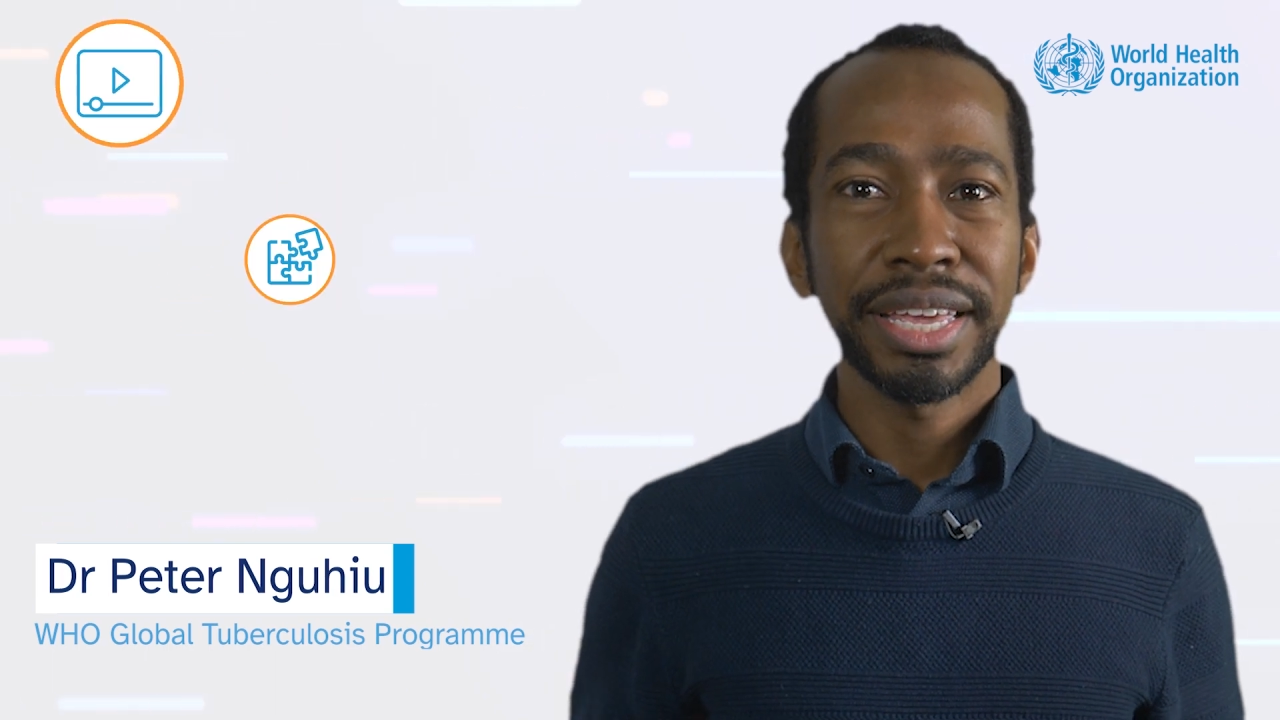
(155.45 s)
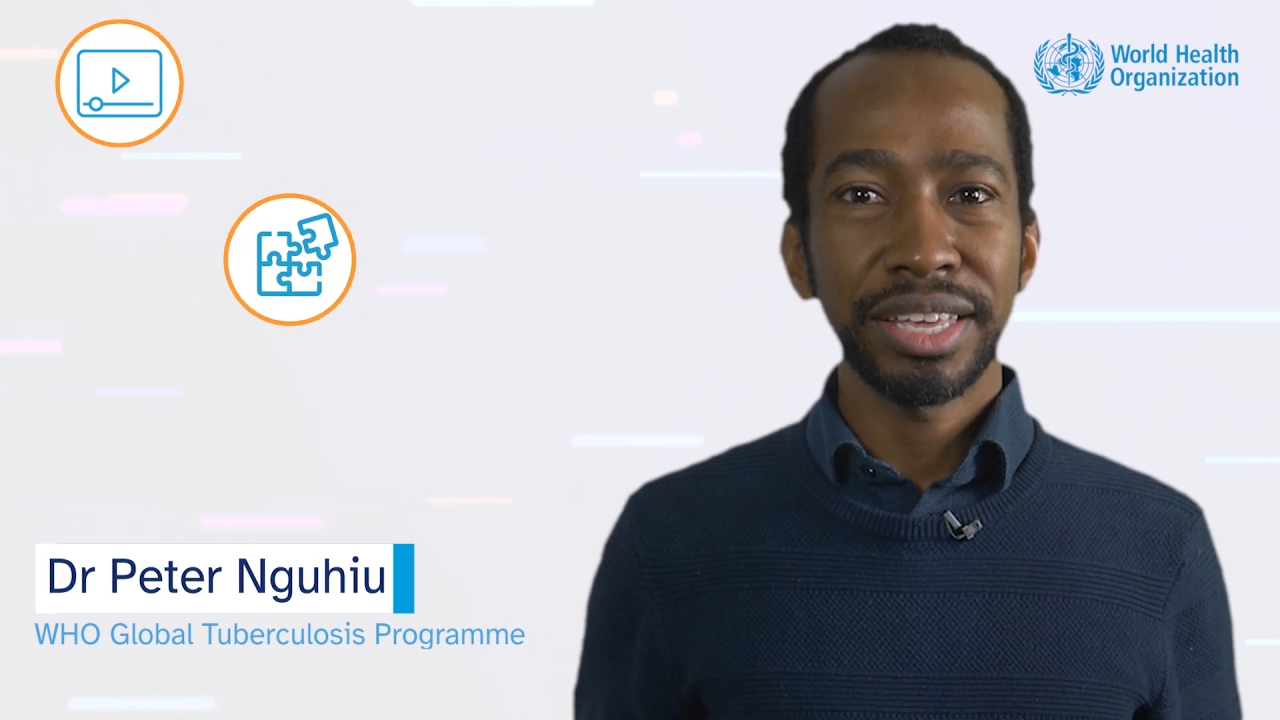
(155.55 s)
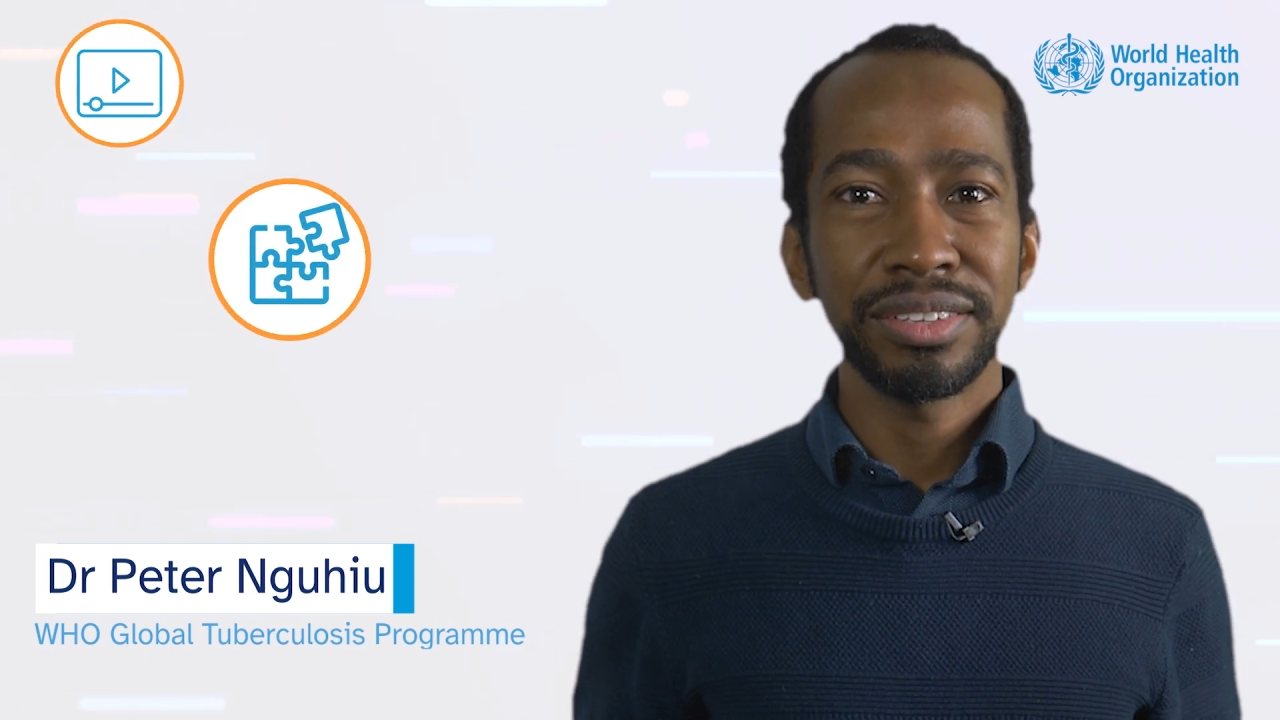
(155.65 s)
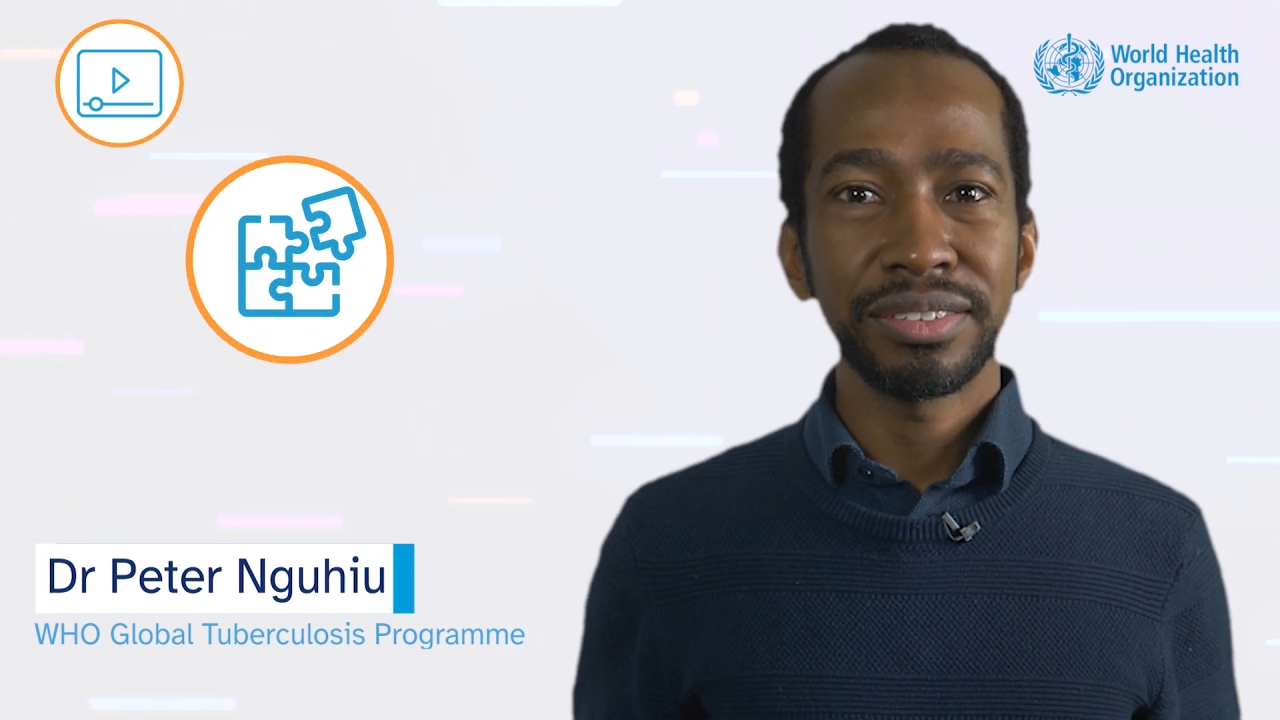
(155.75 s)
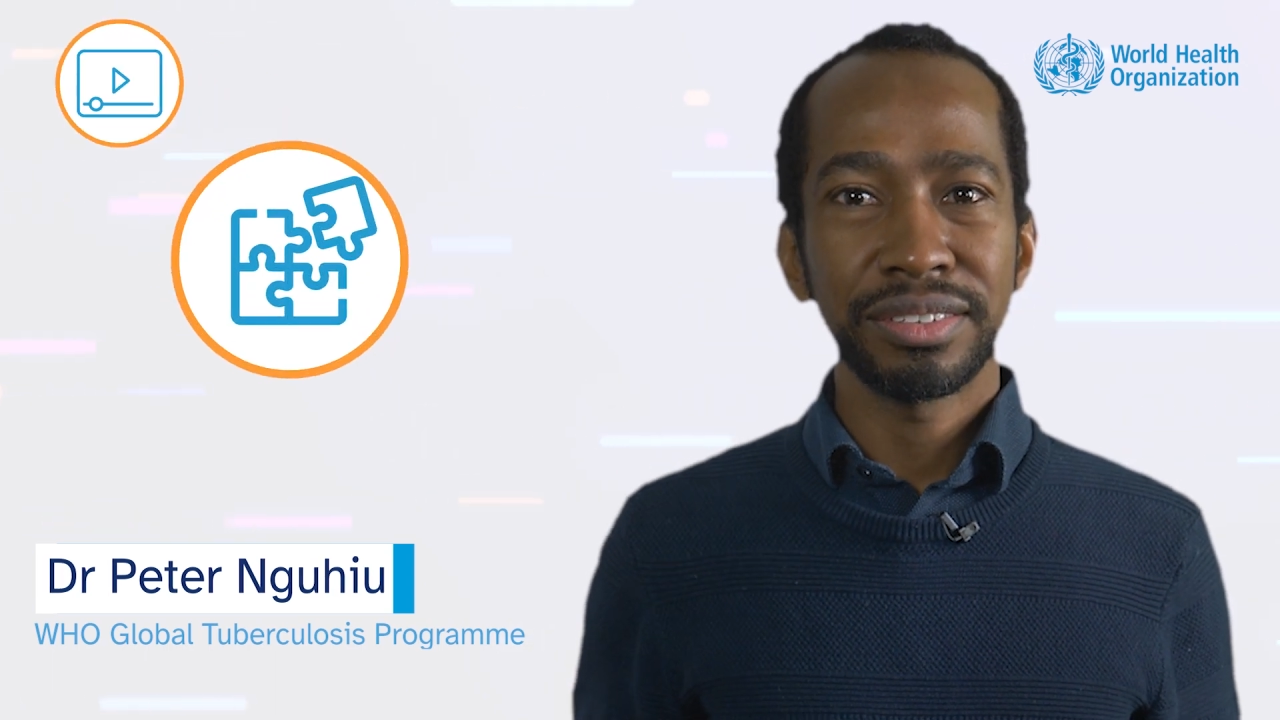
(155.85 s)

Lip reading: case